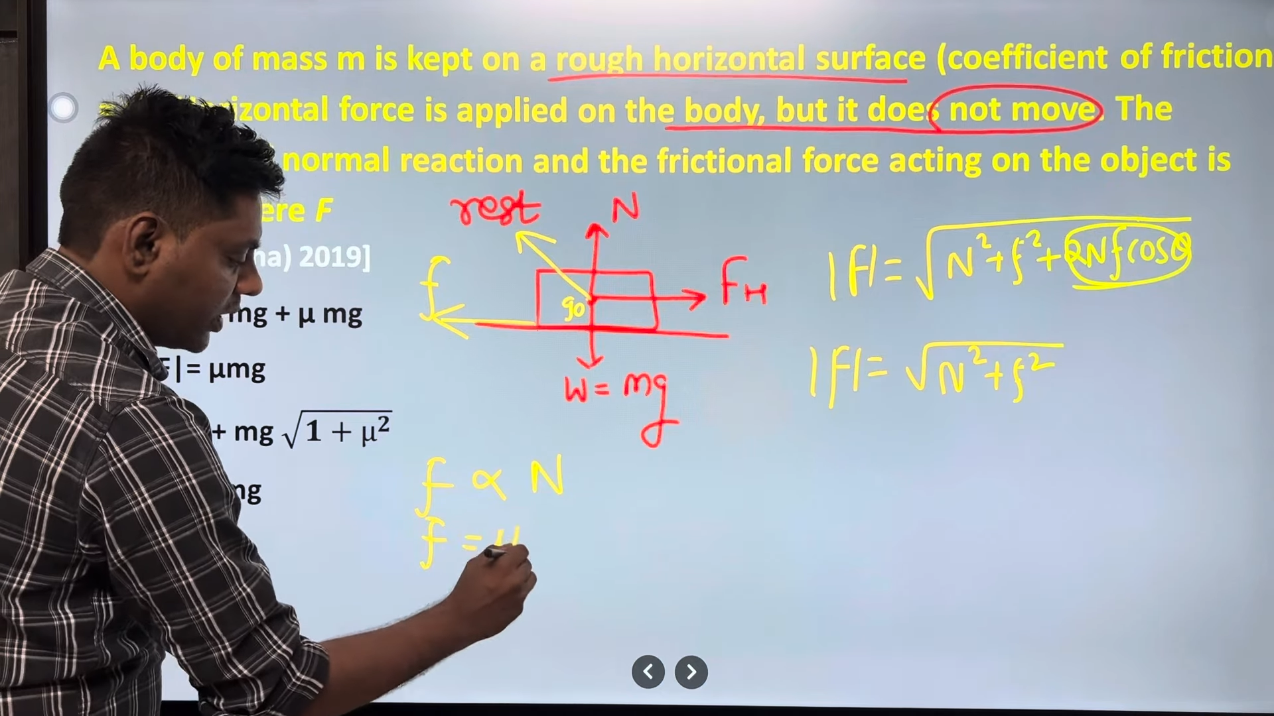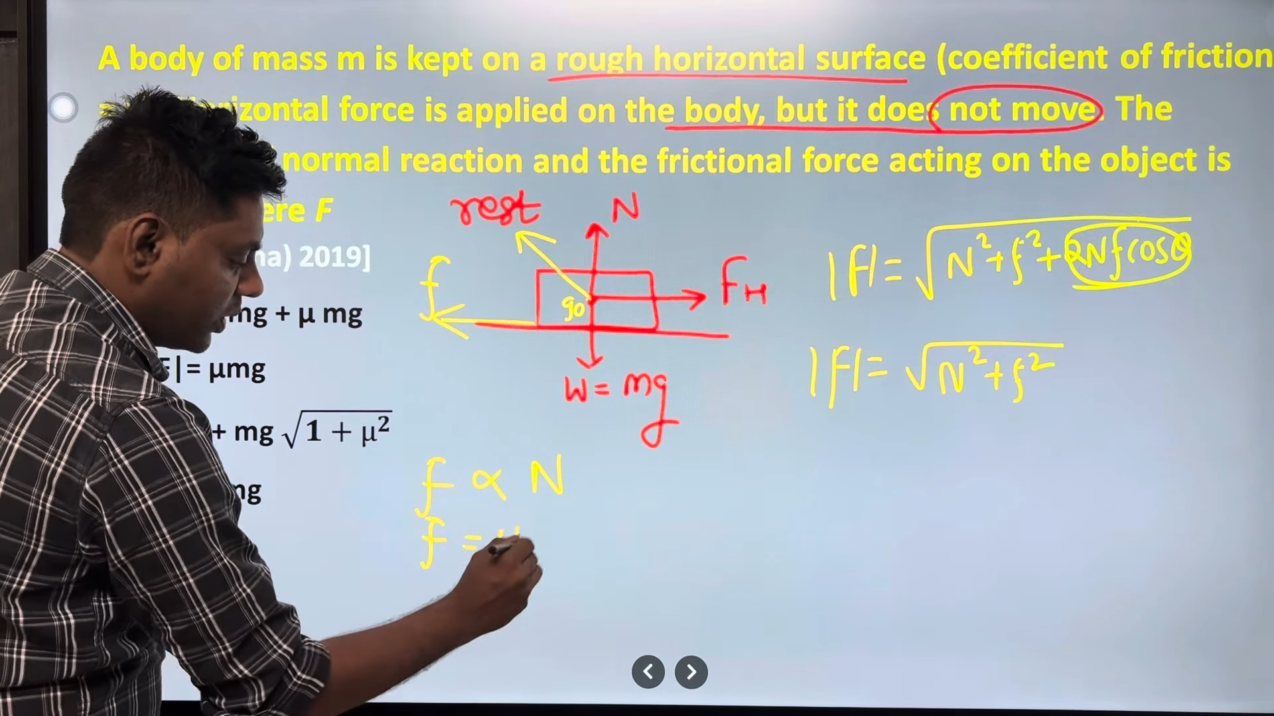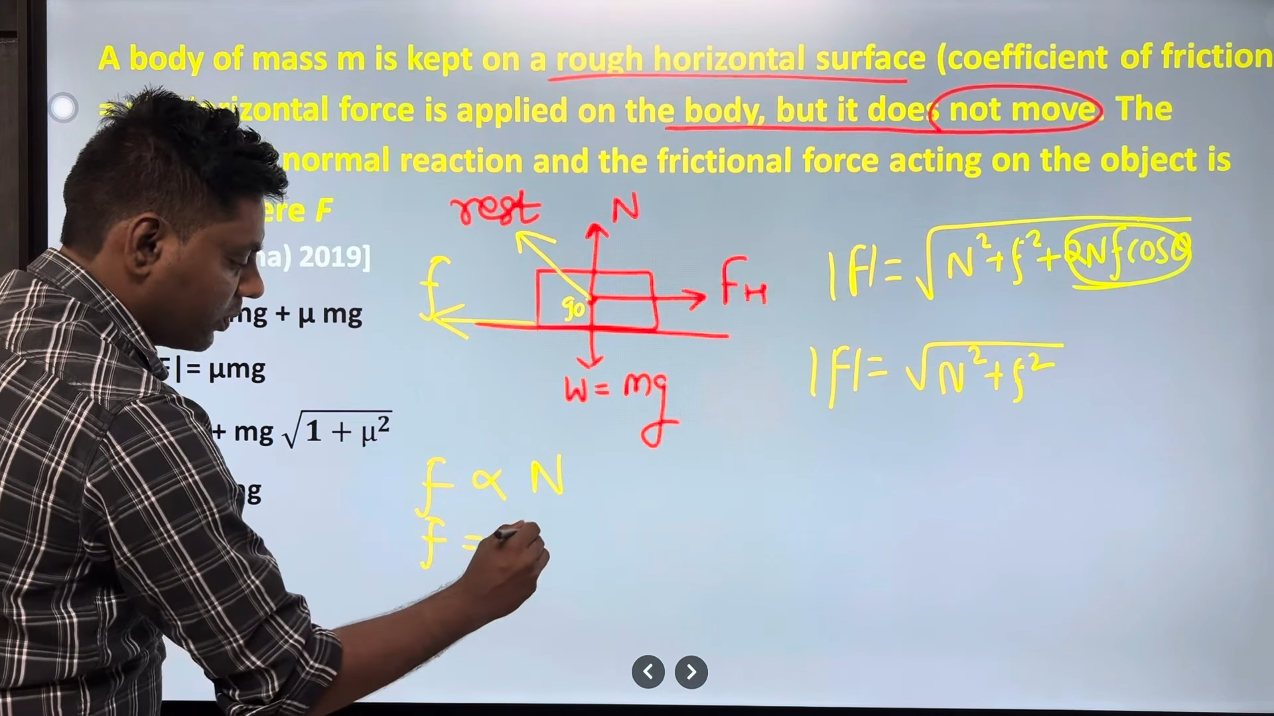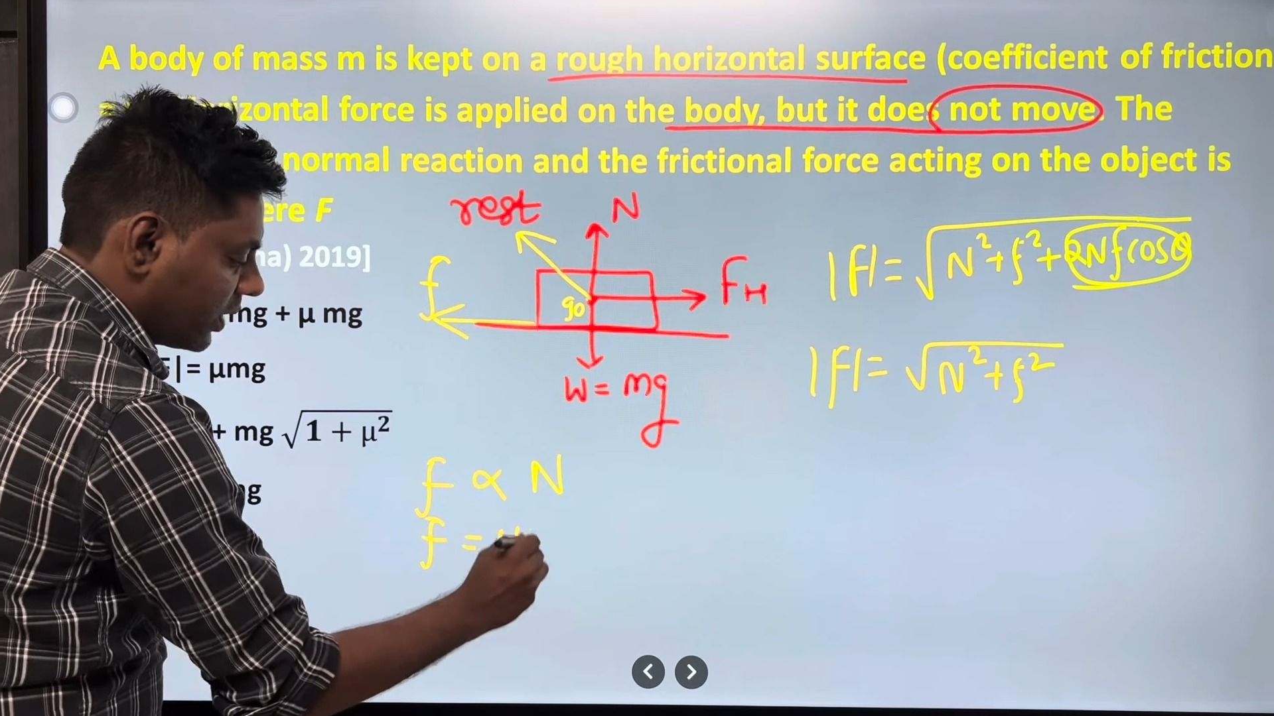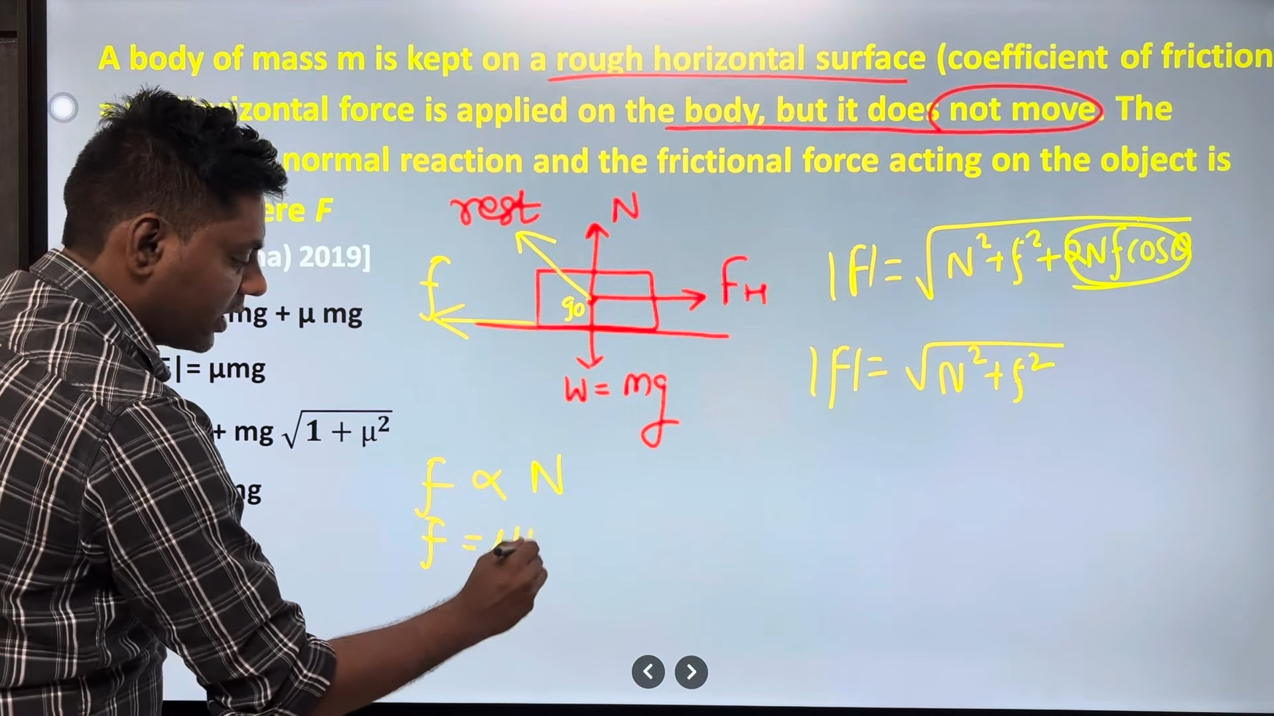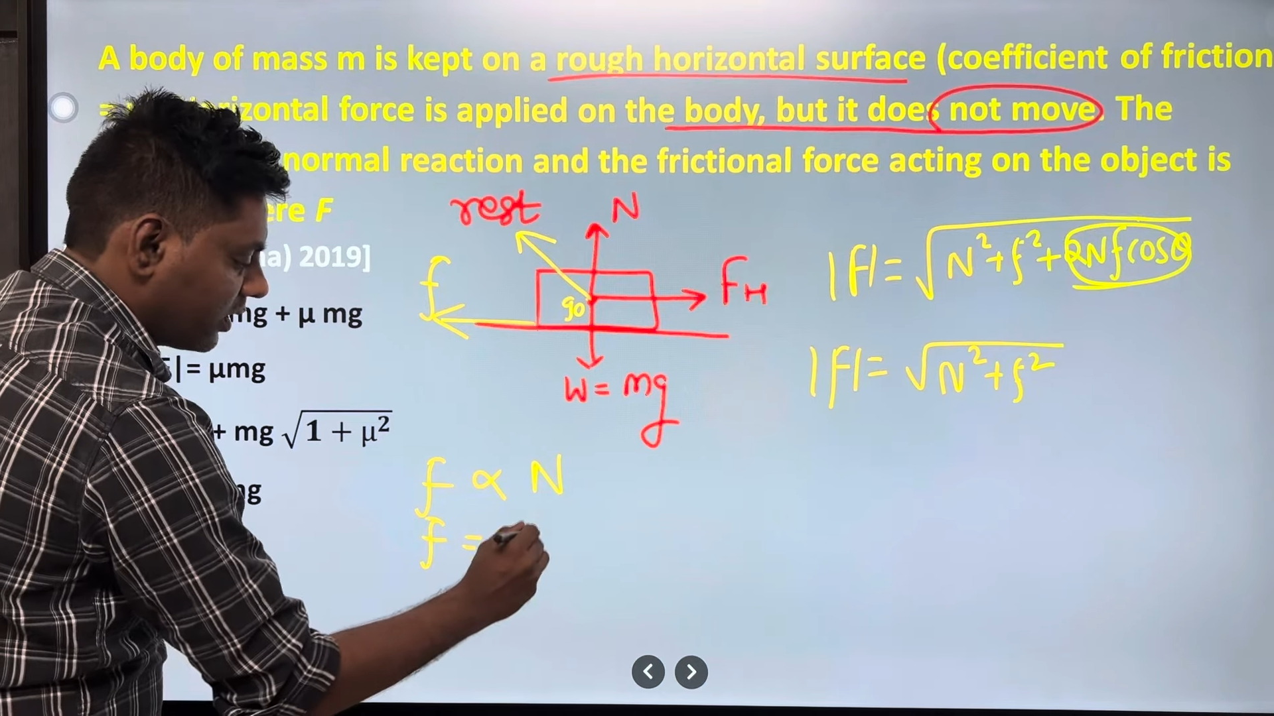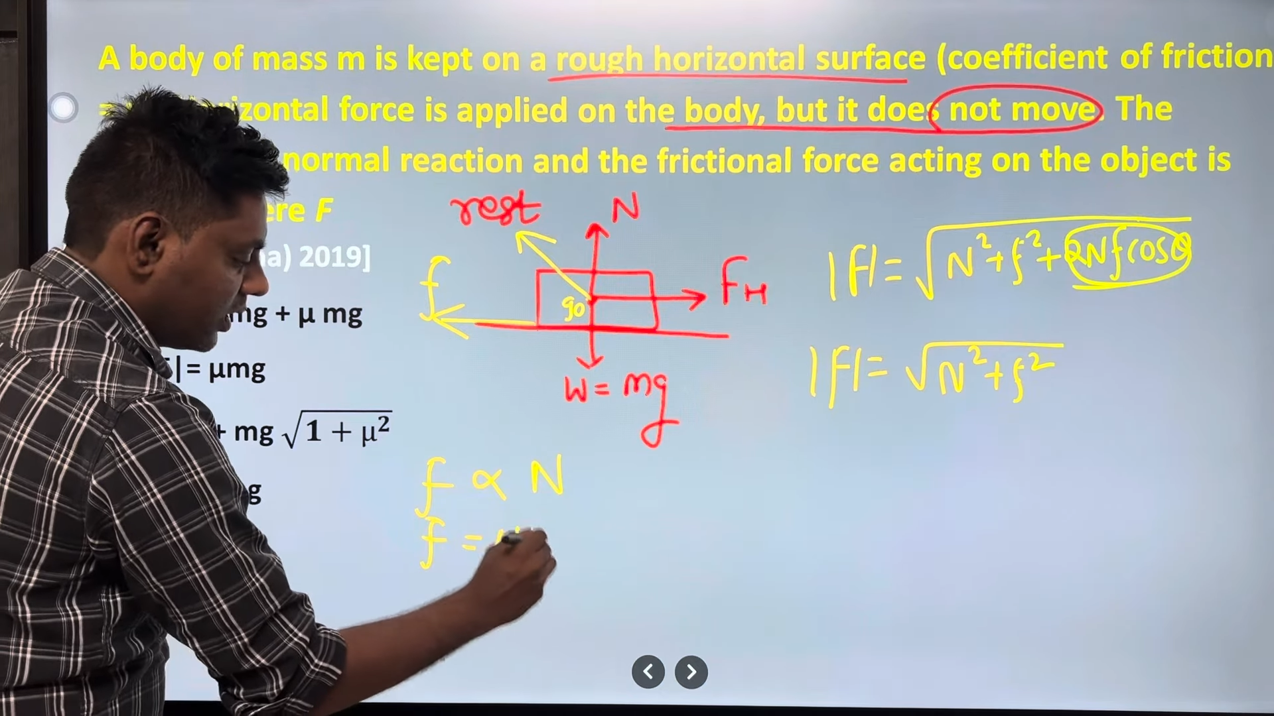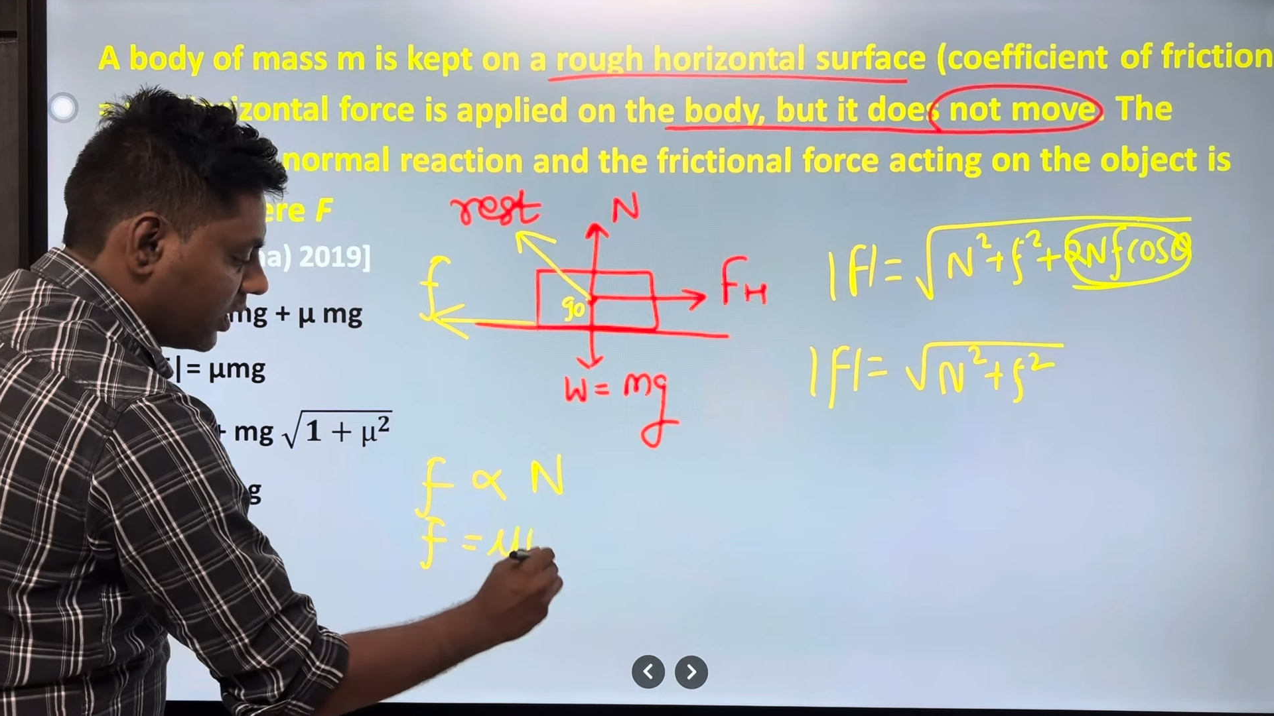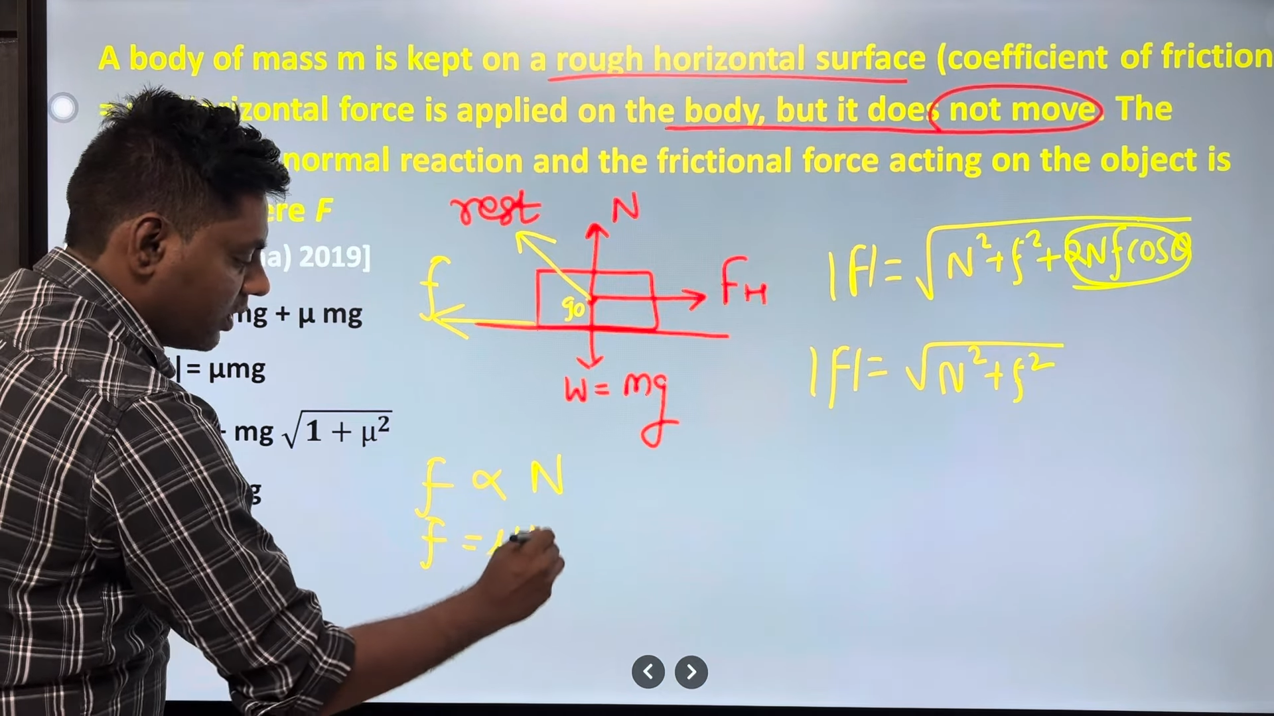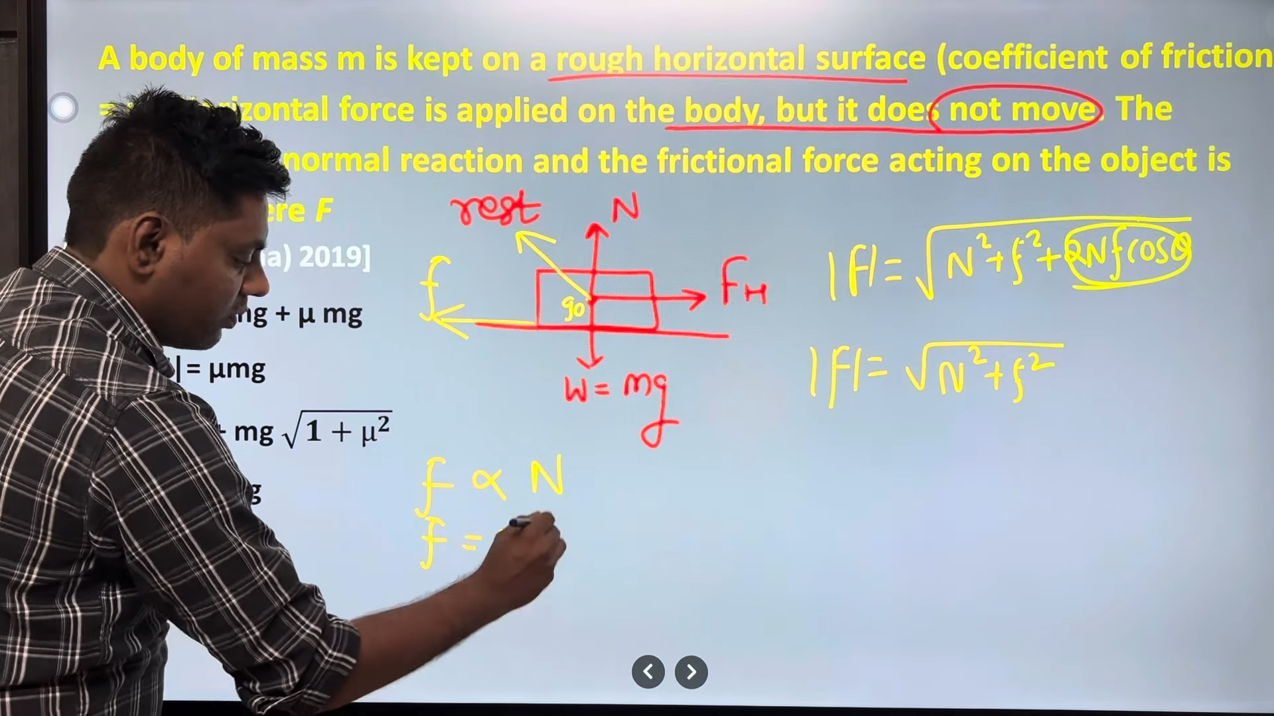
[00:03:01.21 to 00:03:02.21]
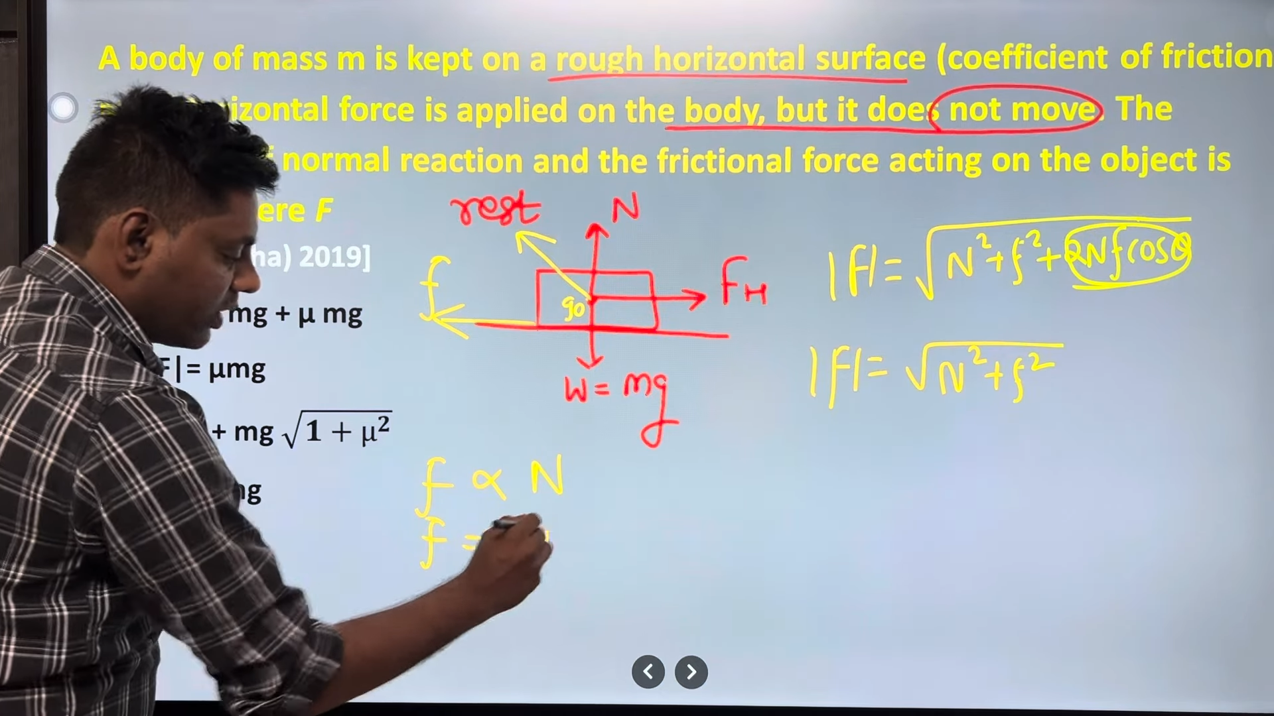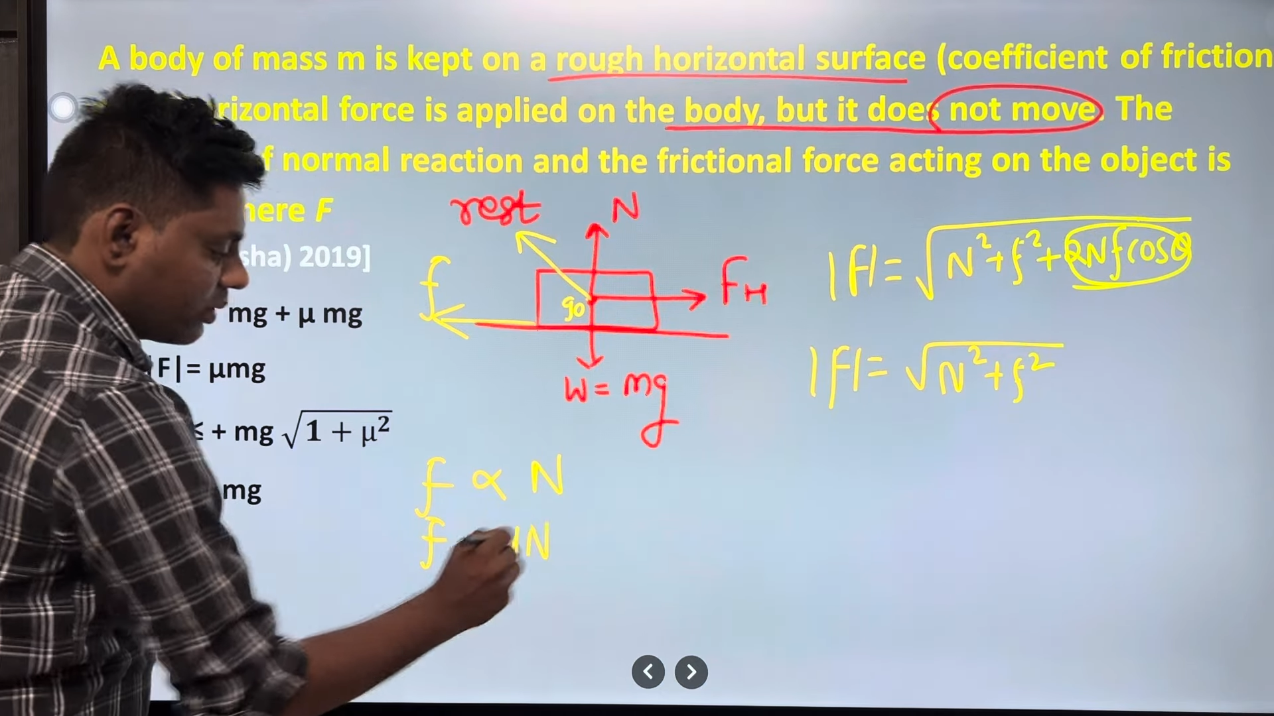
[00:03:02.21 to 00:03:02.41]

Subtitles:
into n, where